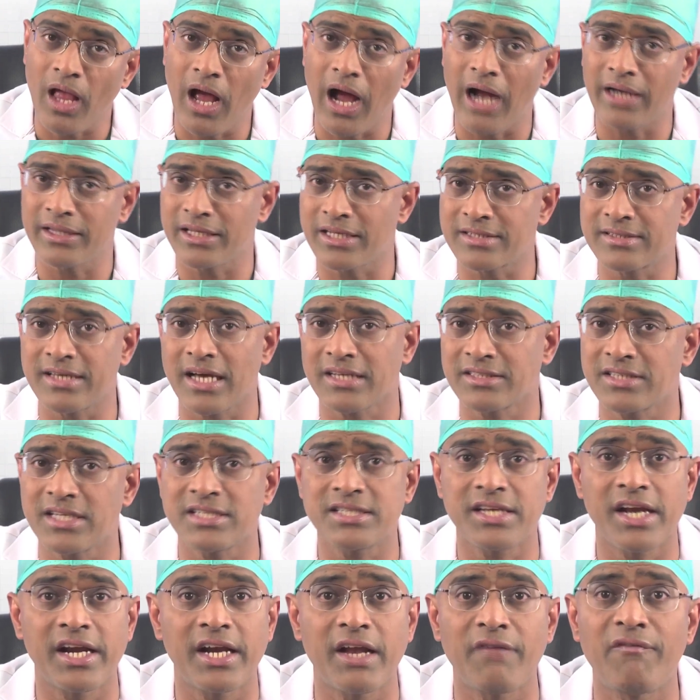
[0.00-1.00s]
And the success
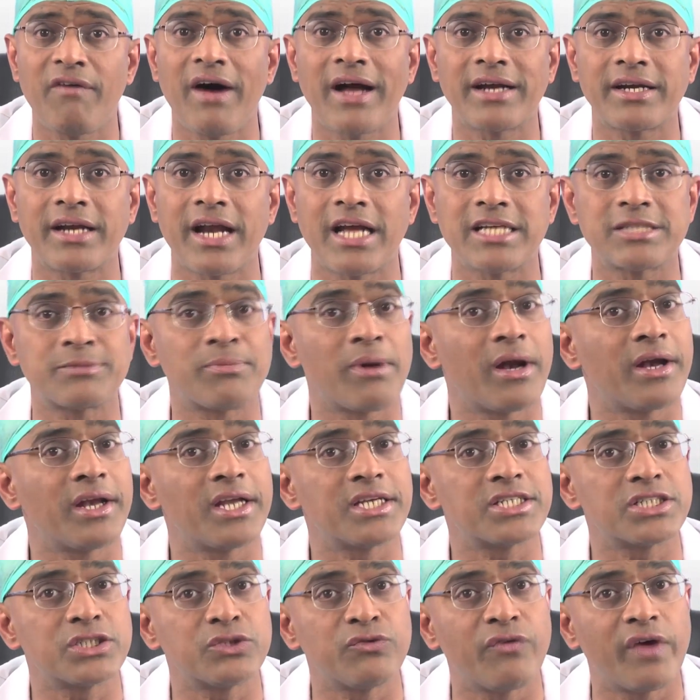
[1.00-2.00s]
rate of heart
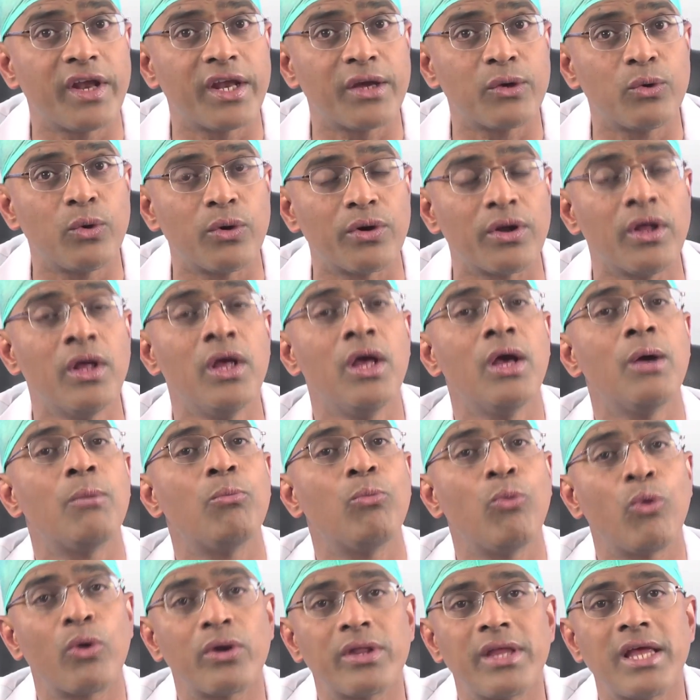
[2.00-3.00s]
transplantation is very good,
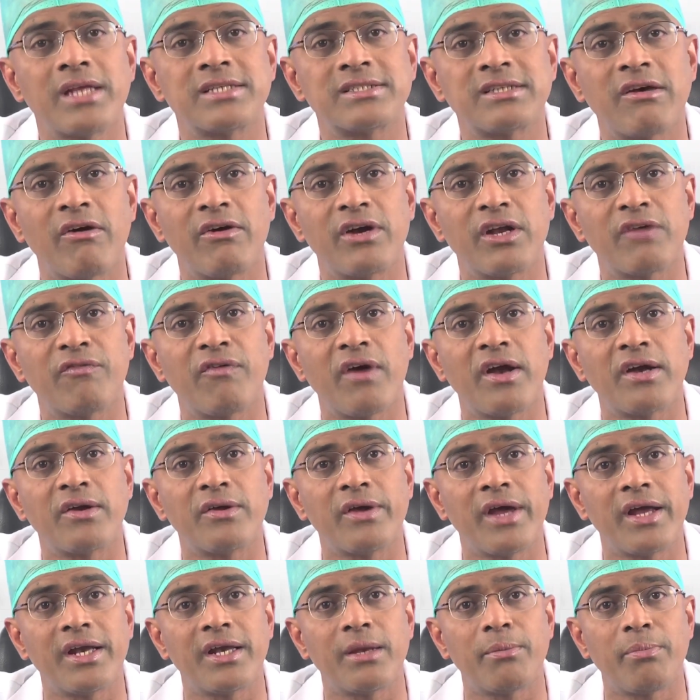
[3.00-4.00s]
more than 75 to
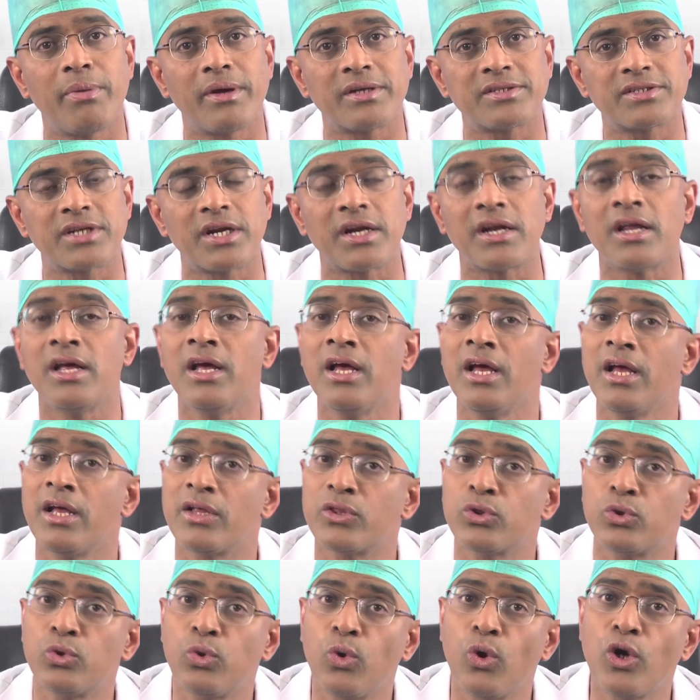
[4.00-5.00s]
80%.
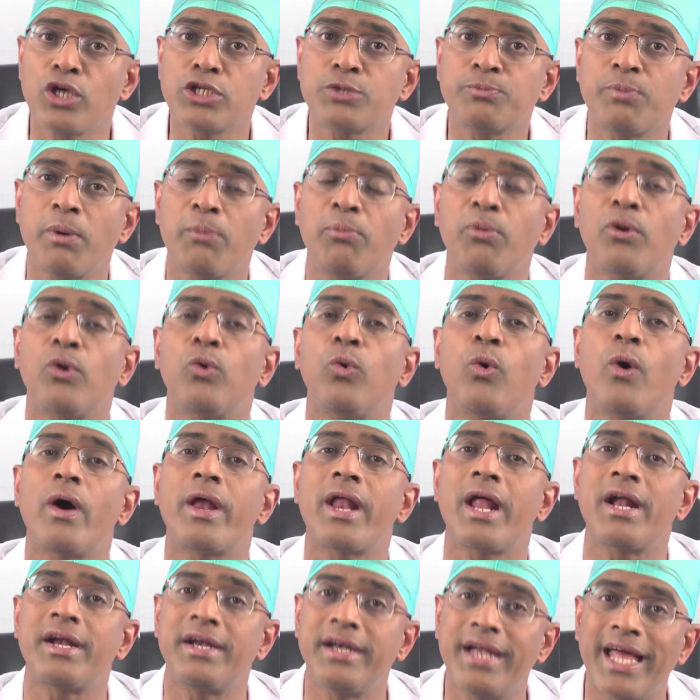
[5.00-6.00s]
Those people who are
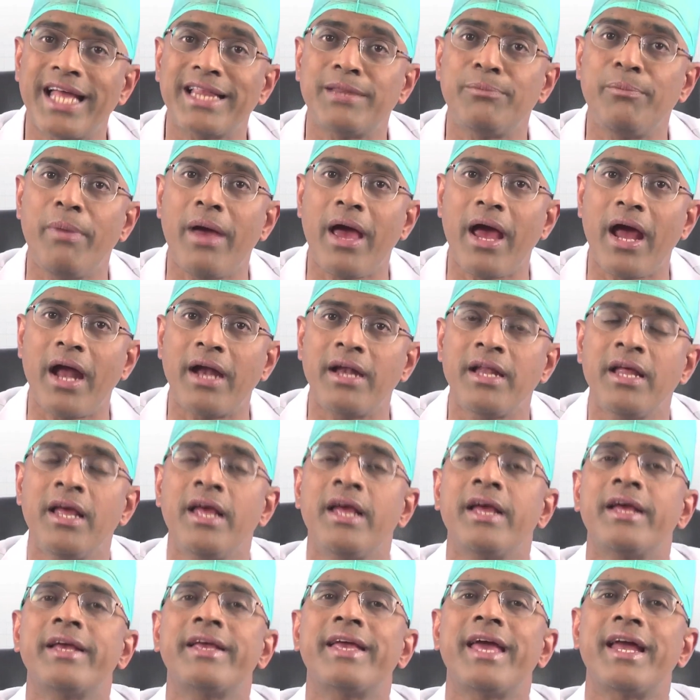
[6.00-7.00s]
on deathbed
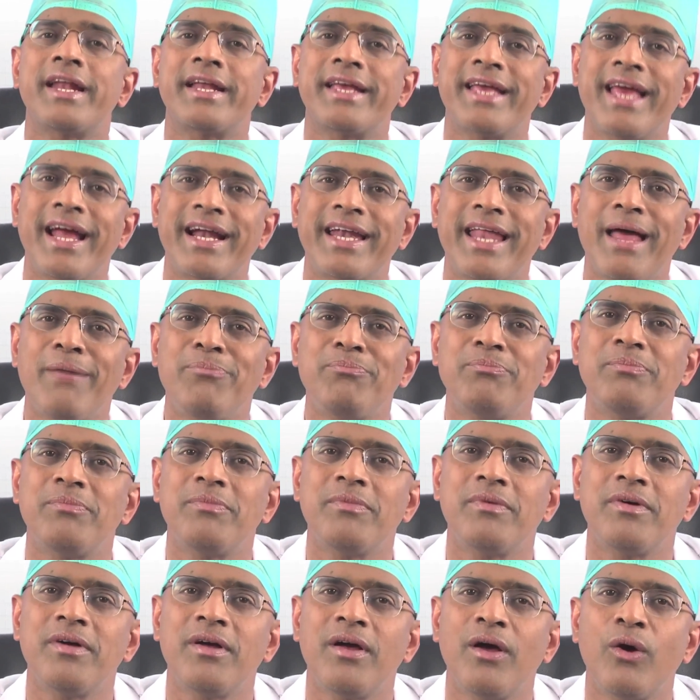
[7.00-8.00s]
can get up,
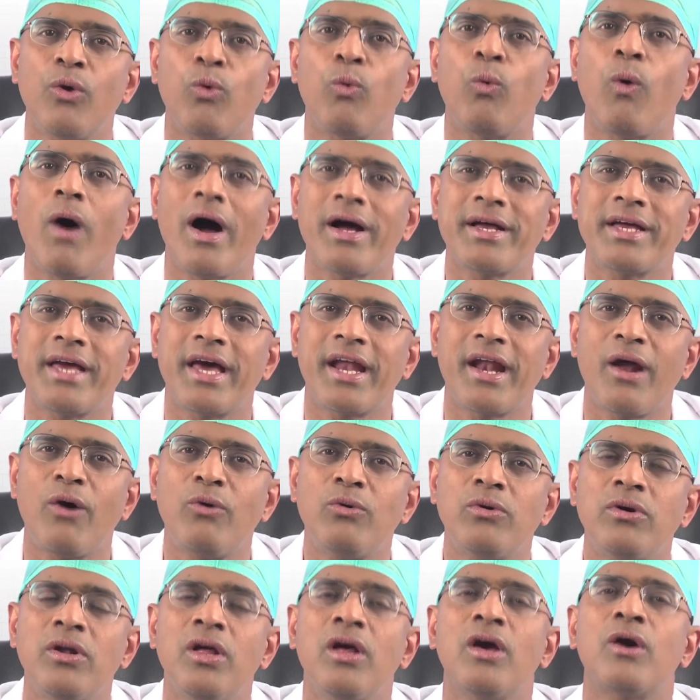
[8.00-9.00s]
walk
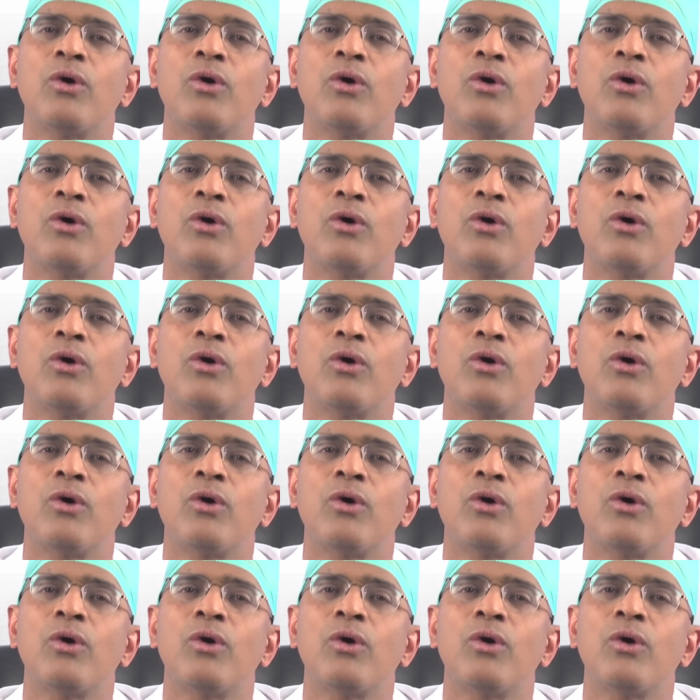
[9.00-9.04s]
around,